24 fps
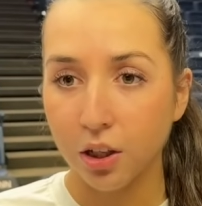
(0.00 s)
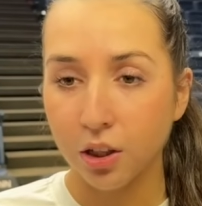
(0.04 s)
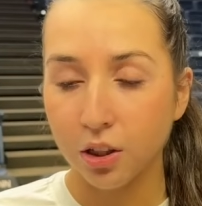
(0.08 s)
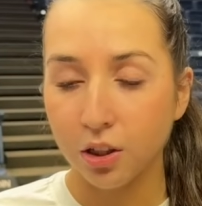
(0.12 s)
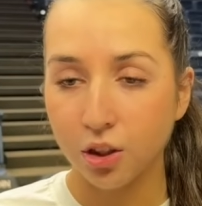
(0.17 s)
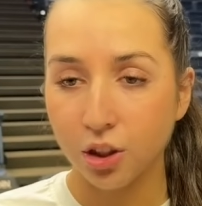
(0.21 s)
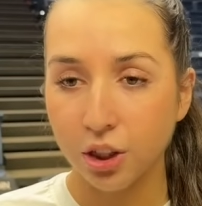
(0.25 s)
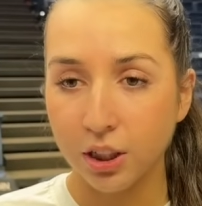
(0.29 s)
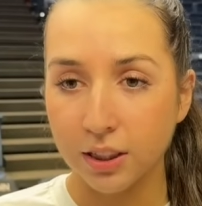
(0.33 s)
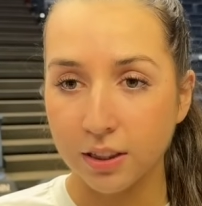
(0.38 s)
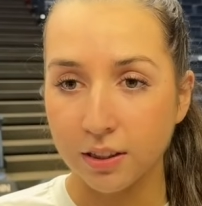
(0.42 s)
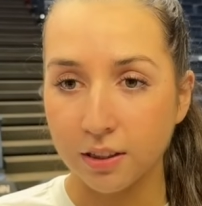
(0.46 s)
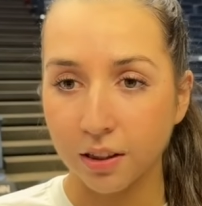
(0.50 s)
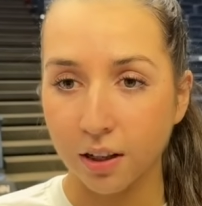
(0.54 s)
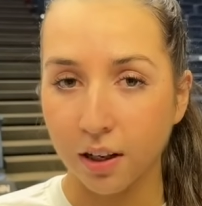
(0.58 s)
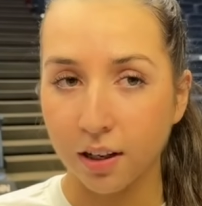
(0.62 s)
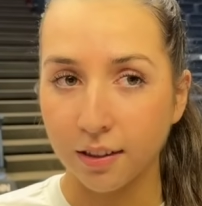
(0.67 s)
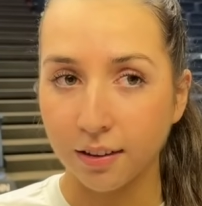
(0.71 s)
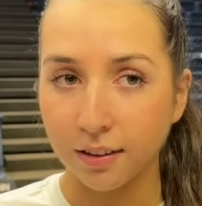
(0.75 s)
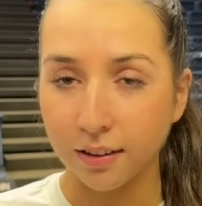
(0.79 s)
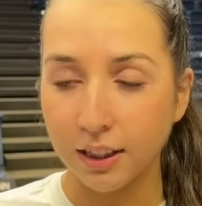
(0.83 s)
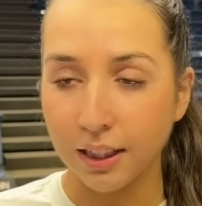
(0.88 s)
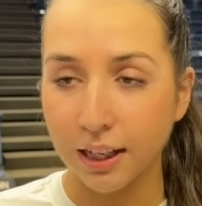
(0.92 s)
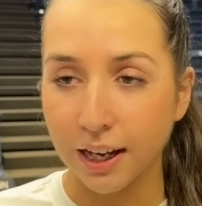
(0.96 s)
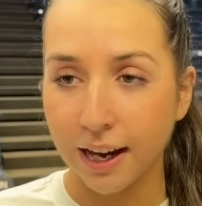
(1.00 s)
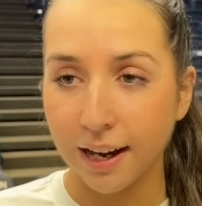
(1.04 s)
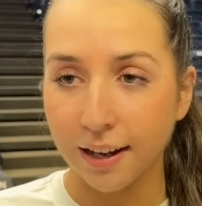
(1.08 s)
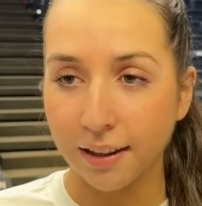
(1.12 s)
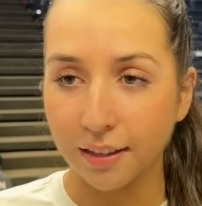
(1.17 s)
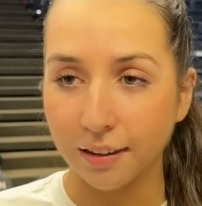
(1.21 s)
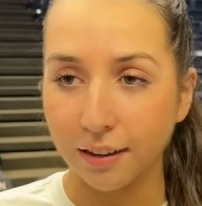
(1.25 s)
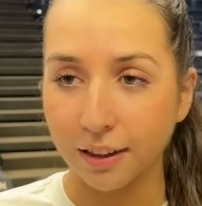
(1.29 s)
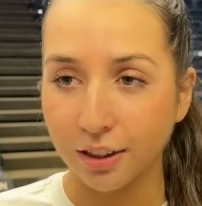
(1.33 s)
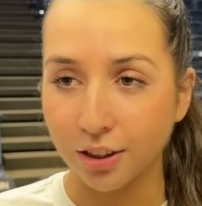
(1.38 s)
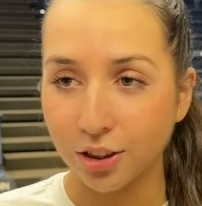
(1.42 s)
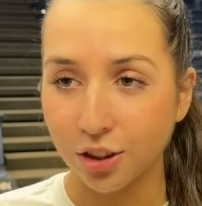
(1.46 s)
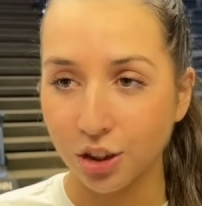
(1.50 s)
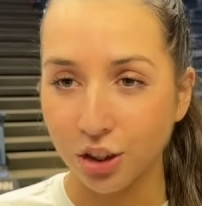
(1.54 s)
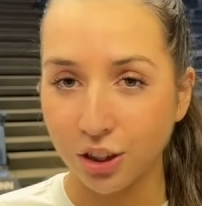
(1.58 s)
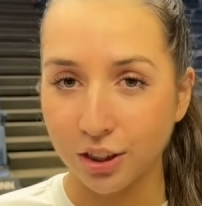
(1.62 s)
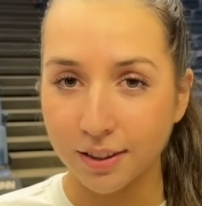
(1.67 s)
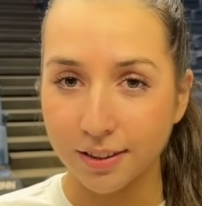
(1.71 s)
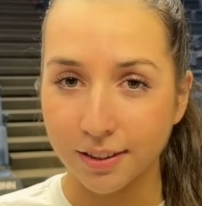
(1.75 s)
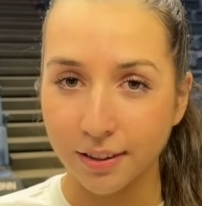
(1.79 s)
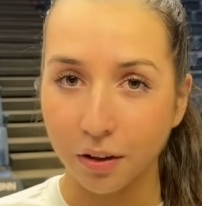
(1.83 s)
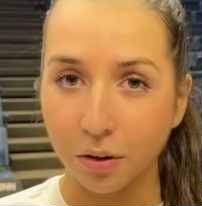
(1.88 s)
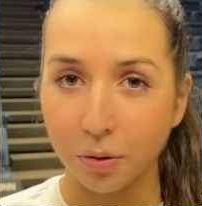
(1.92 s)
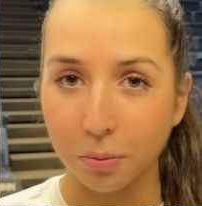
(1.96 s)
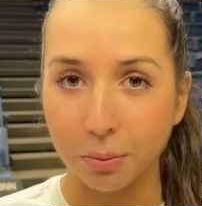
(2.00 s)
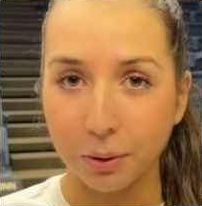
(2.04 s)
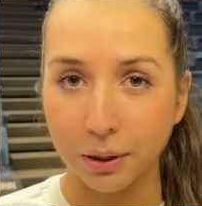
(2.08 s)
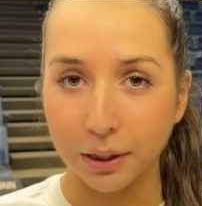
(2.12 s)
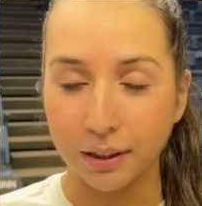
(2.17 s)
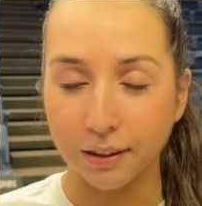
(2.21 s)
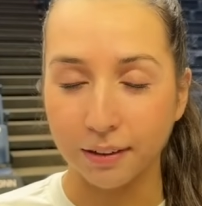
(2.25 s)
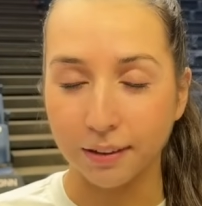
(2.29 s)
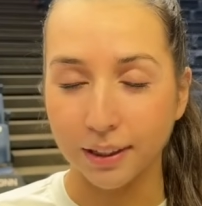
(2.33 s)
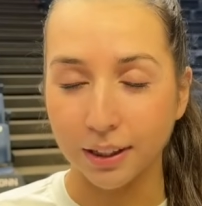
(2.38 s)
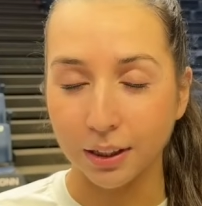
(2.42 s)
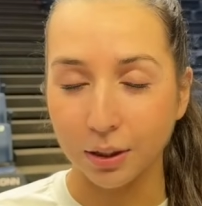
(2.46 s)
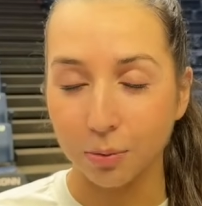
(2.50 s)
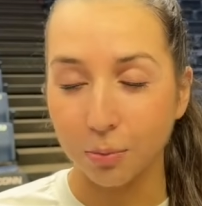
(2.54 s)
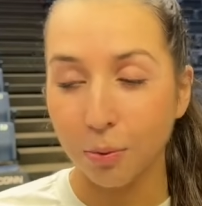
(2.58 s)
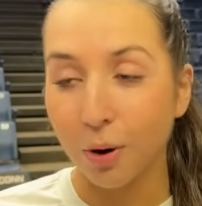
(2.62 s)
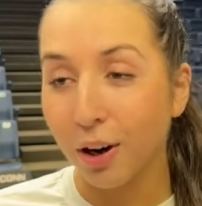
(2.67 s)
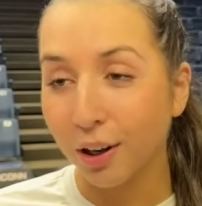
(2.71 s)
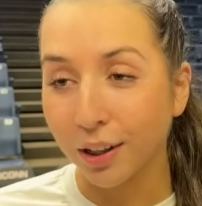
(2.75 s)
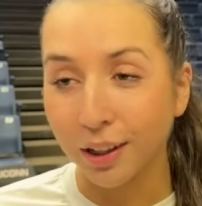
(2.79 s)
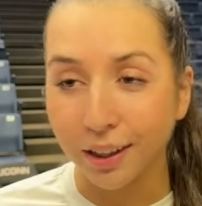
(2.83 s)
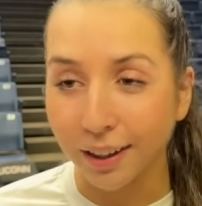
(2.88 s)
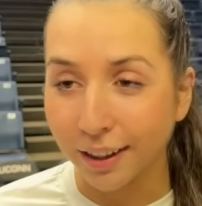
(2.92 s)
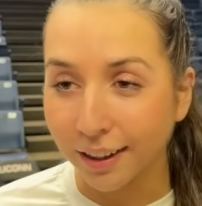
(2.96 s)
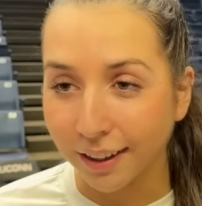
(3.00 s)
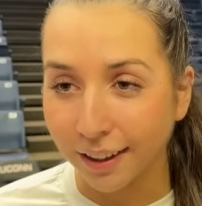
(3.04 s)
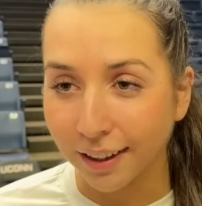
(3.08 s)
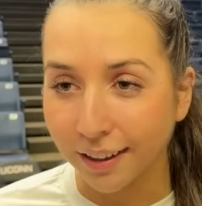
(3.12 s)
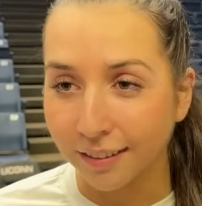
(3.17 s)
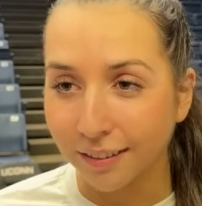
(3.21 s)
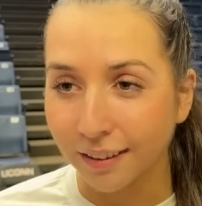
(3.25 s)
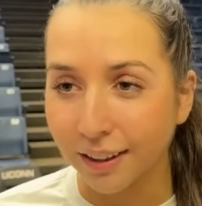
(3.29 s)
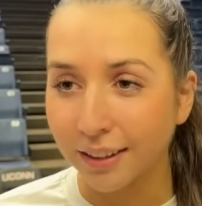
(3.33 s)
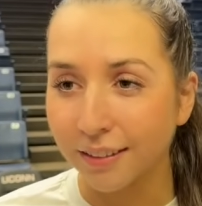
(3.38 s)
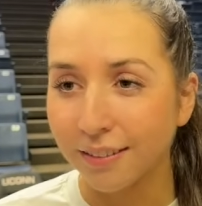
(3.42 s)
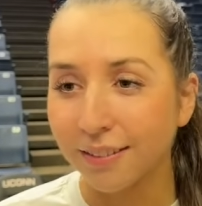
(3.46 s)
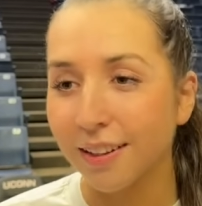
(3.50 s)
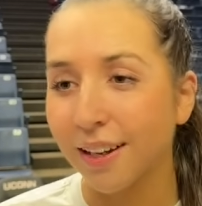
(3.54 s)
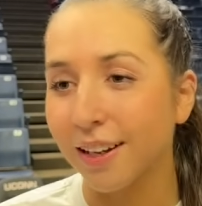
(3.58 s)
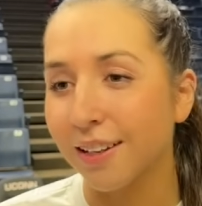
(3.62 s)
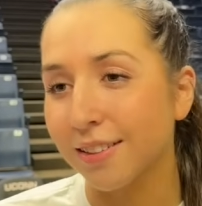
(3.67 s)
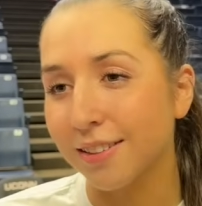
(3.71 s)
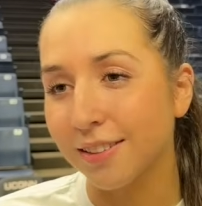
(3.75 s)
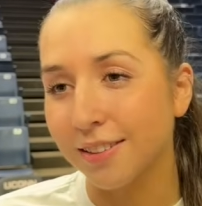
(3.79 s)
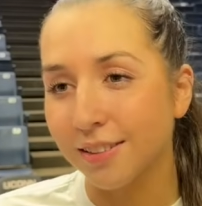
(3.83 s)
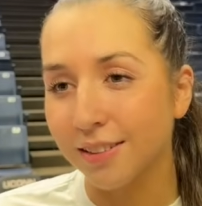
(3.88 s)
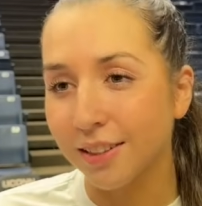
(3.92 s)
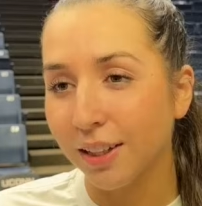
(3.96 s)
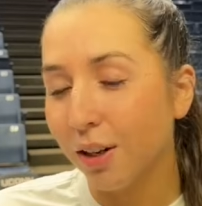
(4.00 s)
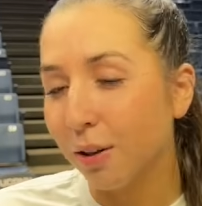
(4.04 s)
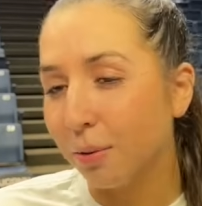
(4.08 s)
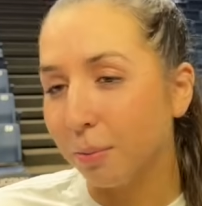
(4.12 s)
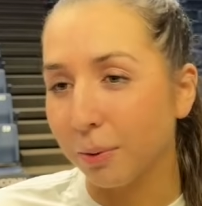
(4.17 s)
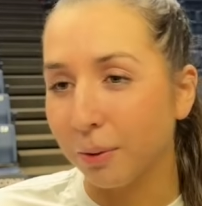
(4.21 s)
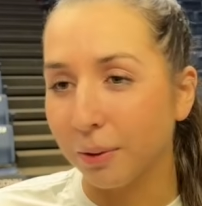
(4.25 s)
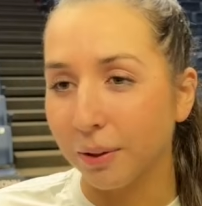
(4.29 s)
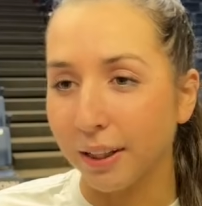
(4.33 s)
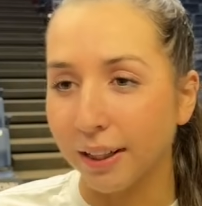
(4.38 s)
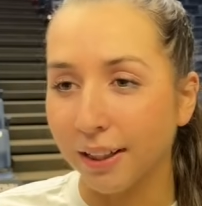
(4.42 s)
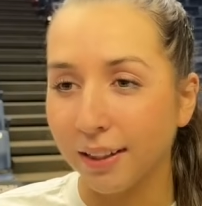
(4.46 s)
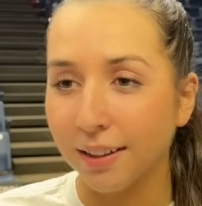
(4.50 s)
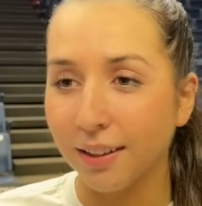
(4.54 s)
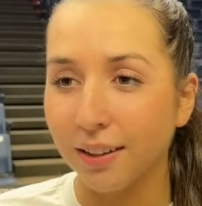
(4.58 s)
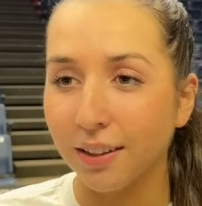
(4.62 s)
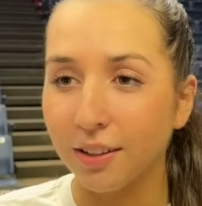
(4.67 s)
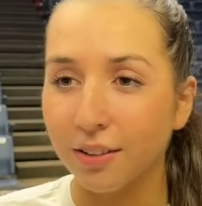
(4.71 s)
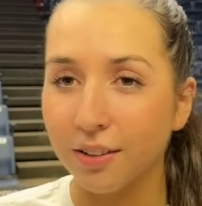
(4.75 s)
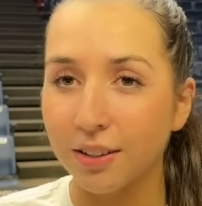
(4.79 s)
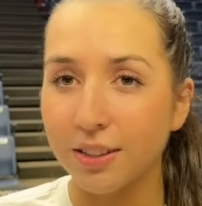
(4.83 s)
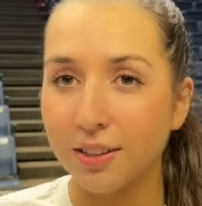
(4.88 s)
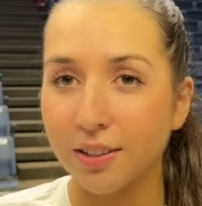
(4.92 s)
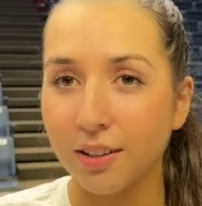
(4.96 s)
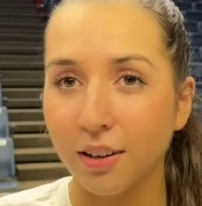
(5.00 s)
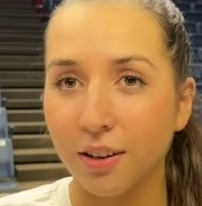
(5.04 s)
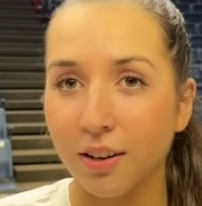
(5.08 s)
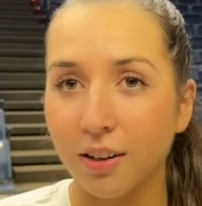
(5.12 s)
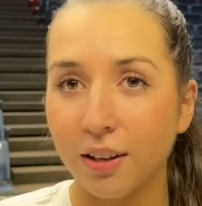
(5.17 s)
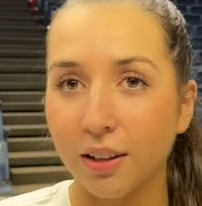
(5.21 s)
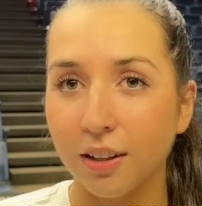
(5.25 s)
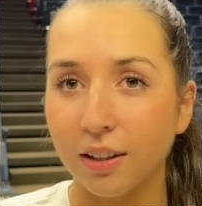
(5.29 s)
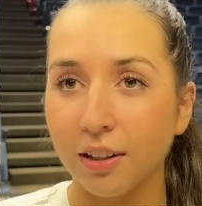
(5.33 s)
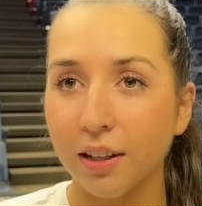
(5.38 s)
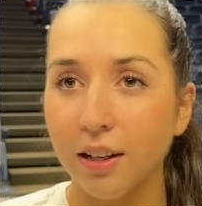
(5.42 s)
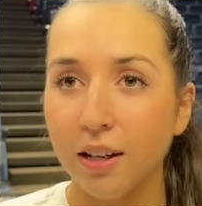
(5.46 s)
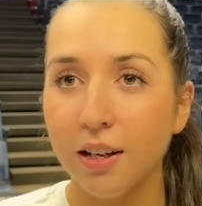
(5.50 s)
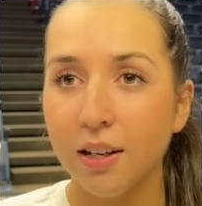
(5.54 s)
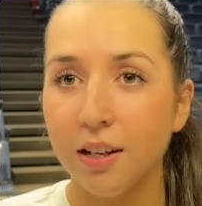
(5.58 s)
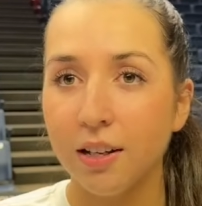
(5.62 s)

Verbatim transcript: she's an elite athlete and she's celebrating like walking again like that's terrible like you know it's the hard